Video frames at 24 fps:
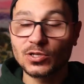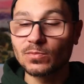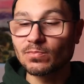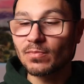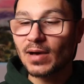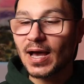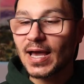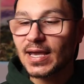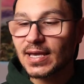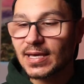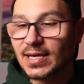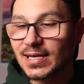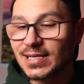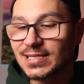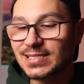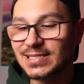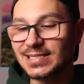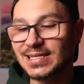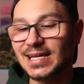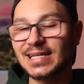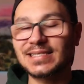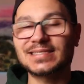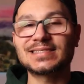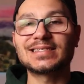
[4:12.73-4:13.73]
In my case,
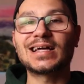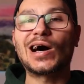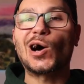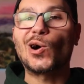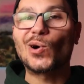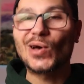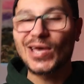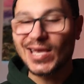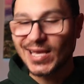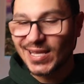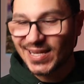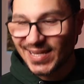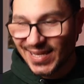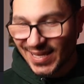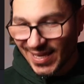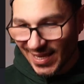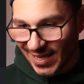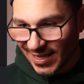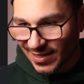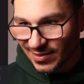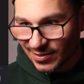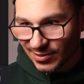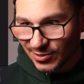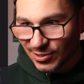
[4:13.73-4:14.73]
that's now in
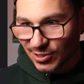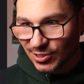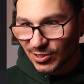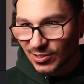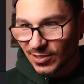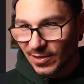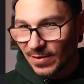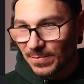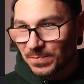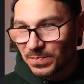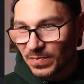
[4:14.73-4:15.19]
English.